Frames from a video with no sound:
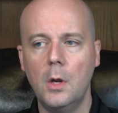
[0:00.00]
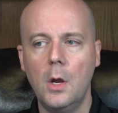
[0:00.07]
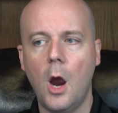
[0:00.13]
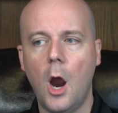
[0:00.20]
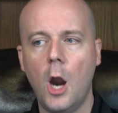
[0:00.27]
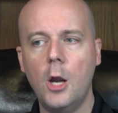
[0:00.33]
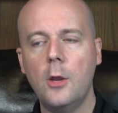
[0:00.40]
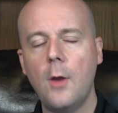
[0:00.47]

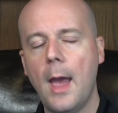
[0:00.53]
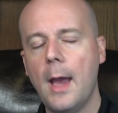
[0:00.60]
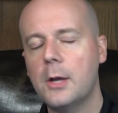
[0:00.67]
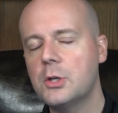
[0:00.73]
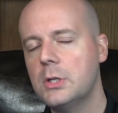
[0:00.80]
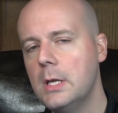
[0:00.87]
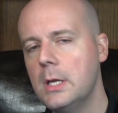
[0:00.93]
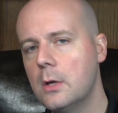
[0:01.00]
Are you
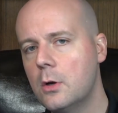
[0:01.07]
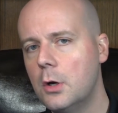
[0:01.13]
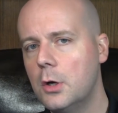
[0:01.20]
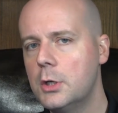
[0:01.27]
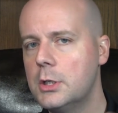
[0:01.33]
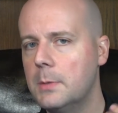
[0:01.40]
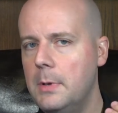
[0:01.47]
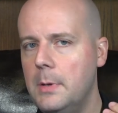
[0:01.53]
actually
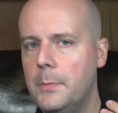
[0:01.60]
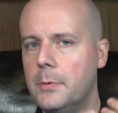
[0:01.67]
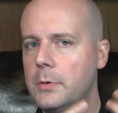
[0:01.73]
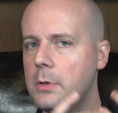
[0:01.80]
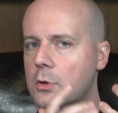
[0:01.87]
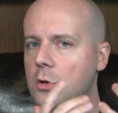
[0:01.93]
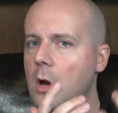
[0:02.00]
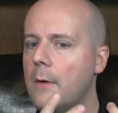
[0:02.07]
encouraging people to
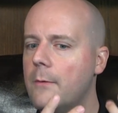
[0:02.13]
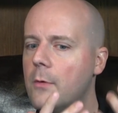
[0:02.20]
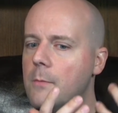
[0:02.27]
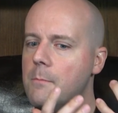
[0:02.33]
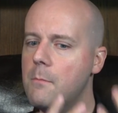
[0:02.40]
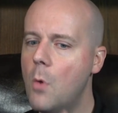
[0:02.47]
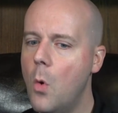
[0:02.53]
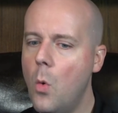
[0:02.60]
travel
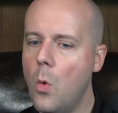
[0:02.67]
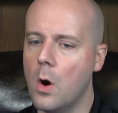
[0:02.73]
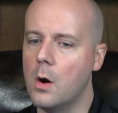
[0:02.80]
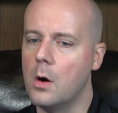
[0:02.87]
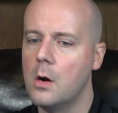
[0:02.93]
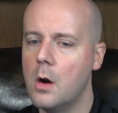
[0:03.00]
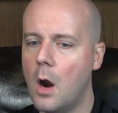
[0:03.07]
more?